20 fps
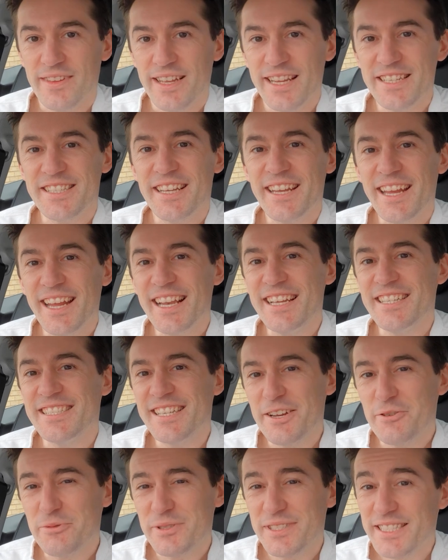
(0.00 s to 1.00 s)
his Achilles
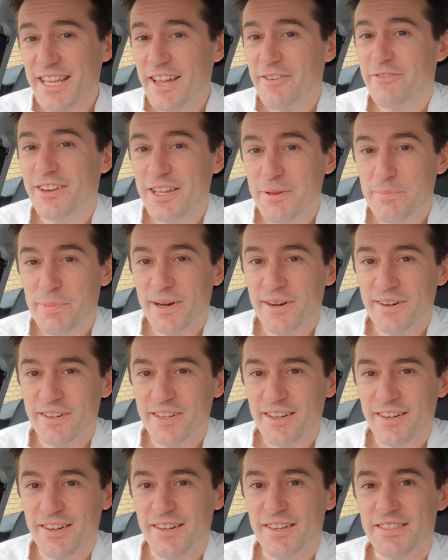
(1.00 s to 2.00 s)
heel was definitely parked
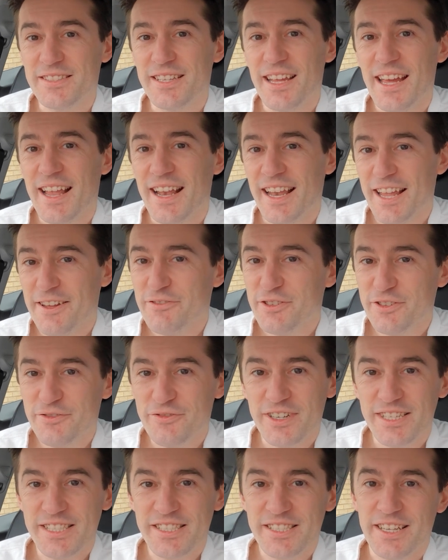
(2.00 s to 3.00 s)
cars, left and
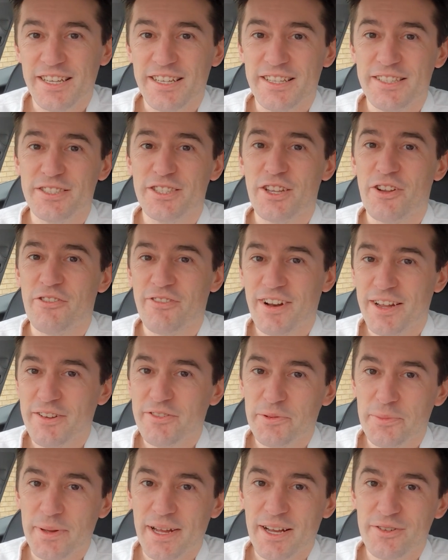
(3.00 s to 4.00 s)
right turns,
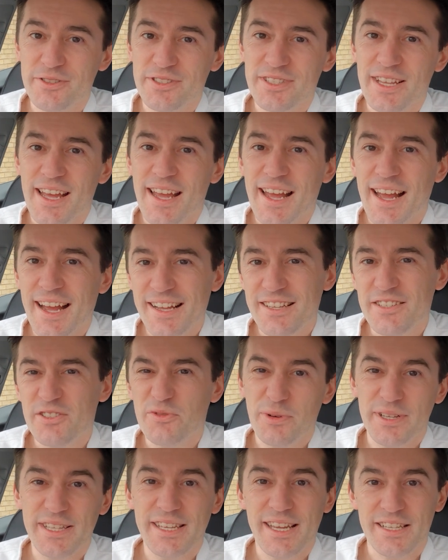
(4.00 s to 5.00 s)
roundabouts,
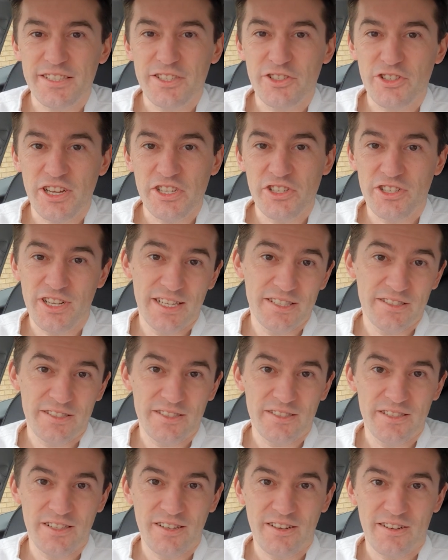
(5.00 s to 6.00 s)
and when you had to change lanes
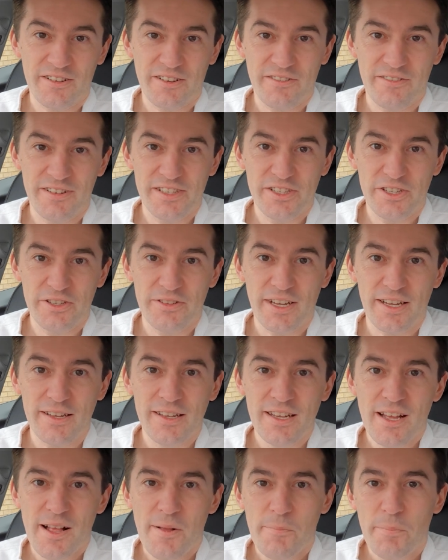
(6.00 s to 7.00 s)
because it can't currently do that.
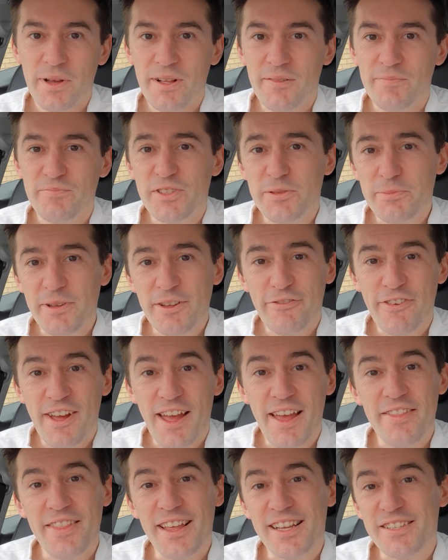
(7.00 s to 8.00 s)
But to be
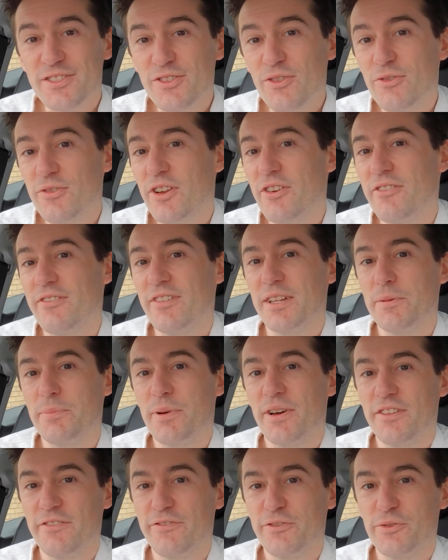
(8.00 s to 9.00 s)
fair, that's not currently
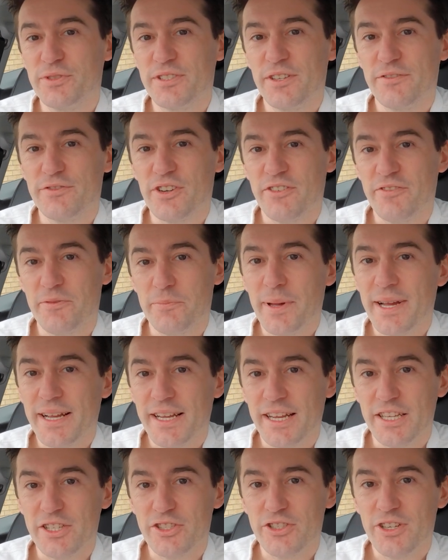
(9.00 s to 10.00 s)
part of the full self-driving
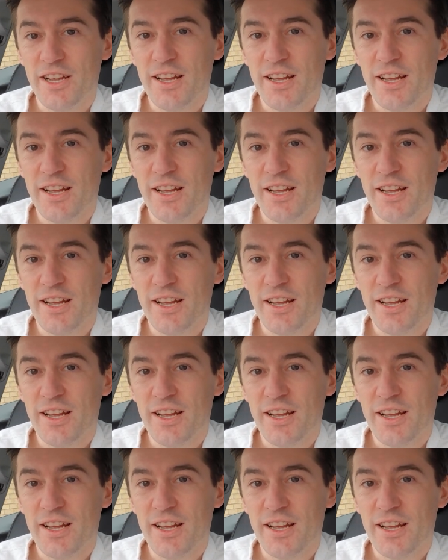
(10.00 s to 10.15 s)
package.